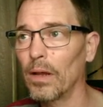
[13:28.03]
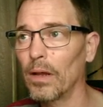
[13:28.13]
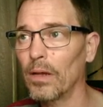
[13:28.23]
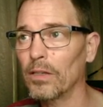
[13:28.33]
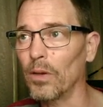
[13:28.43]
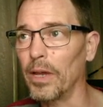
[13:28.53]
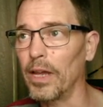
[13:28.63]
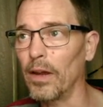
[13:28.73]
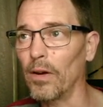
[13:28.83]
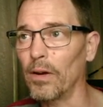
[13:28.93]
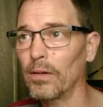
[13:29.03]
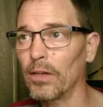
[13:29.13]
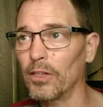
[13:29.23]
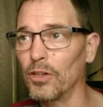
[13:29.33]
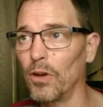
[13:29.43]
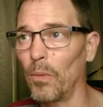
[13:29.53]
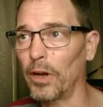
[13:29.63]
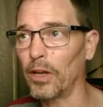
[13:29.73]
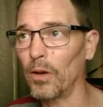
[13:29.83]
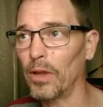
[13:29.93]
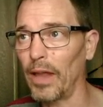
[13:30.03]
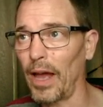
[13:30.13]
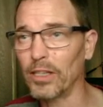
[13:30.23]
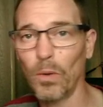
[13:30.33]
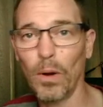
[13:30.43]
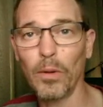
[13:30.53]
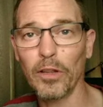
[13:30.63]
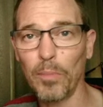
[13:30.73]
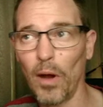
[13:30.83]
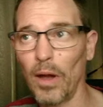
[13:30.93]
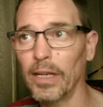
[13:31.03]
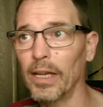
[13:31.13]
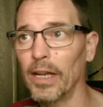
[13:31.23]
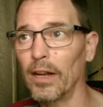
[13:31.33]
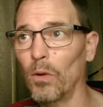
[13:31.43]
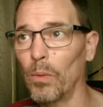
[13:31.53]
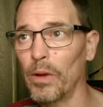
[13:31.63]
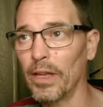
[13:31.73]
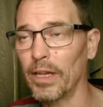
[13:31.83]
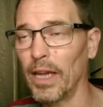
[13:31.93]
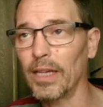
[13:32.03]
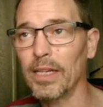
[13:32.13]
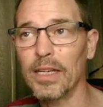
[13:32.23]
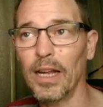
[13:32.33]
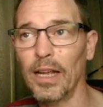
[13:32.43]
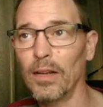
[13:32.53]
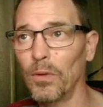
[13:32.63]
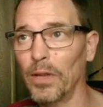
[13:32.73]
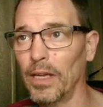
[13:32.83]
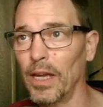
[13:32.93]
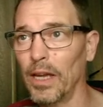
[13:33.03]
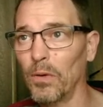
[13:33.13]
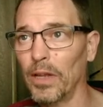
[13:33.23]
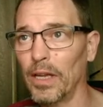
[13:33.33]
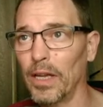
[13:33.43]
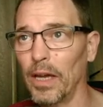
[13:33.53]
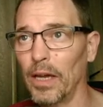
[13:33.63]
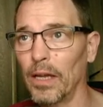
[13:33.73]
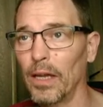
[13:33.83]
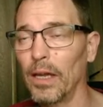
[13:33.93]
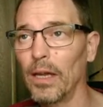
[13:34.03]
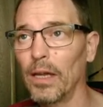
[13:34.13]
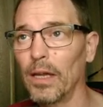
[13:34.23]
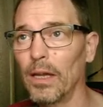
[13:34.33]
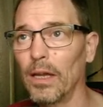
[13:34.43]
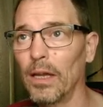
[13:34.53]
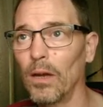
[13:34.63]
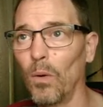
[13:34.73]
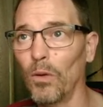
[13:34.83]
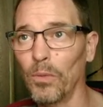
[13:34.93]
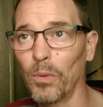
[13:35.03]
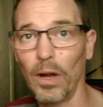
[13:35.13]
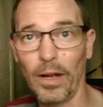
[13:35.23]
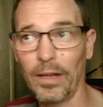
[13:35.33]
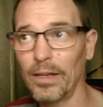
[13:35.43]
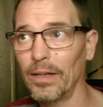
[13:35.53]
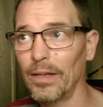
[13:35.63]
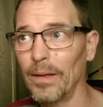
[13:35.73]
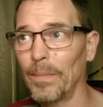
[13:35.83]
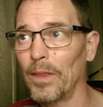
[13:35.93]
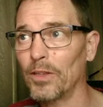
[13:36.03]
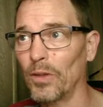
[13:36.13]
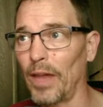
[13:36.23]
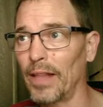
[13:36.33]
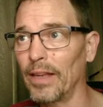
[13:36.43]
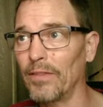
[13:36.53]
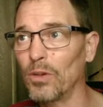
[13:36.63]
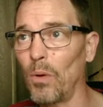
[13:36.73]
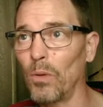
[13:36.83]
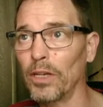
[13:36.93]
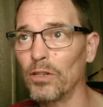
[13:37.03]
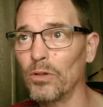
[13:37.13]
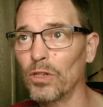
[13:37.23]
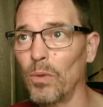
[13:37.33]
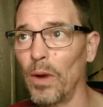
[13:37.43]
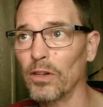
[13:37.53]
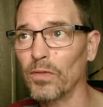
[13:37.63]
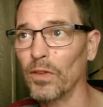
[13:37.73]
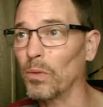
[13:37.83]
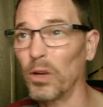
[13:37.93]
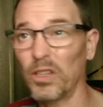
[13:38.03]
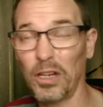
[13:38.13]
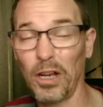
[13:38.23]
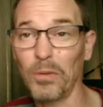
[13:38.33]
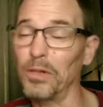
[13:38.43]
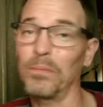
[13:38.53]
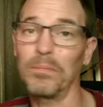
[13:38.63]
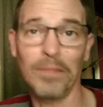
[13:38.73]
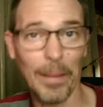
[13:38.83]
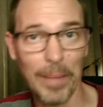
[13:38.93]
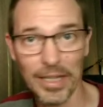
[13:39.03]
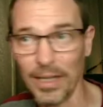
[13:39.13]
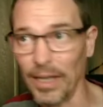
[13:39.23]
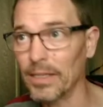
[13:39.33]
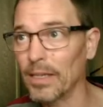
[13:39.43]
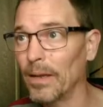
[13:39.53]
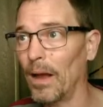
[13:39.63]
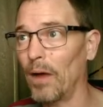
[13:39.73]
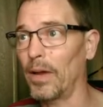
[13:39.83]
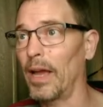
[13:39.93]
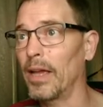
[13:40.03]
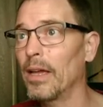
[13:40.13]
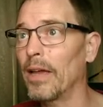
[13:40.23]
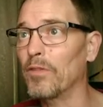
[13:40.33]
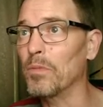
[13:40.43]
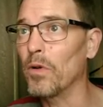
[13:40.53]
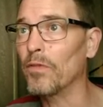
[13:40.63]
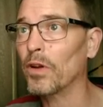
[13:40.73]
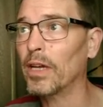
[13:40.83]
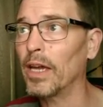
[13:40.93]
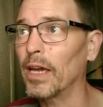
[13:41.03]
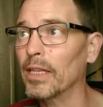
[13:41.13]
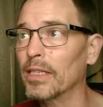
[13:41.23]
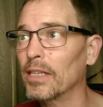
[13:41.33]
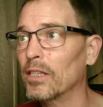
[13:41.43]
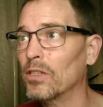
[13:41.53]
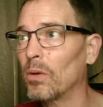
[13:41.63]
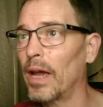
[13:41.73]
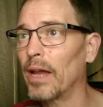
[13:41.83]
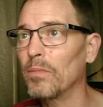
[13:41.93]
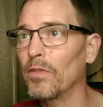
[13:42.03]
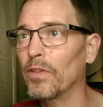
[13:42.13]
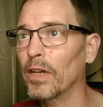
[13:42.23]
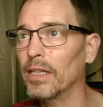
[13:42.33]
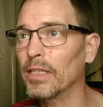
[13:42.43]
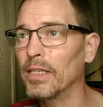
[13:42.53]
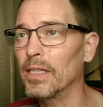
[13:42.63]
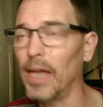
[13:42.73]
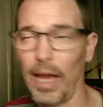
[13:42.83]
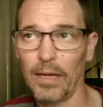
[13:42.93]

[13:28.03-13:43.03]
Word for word: So here, because you don't want to go to that square where the pawn can get it, or where the king can get it, or the king, or the king, or the rook. So that leaves you only two squares for the rook to go to. That makes sense. Okay, if you move your king, it says it's okay to move your king to d8.